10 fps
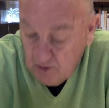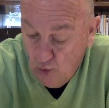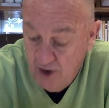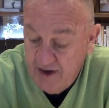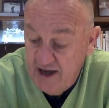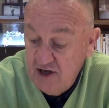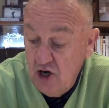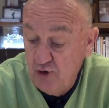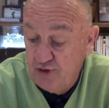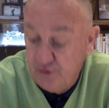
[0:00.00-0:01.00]
when I
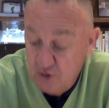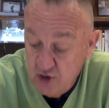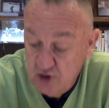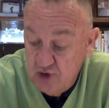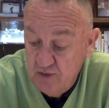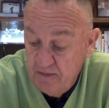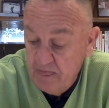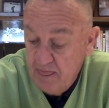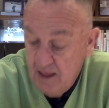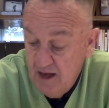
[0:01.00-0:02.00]
go through
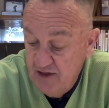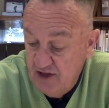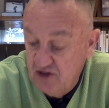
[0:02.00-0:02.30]
the